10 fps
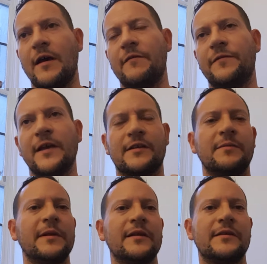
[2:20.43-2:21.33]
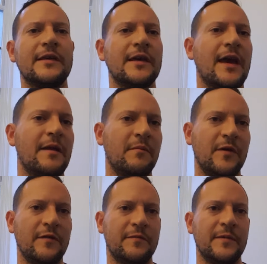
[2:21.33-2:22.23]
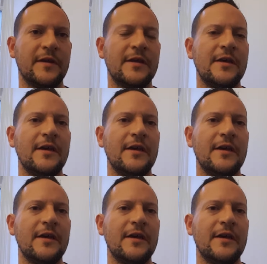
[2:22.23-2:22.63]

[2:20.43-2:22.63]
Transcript: flexibility and movement.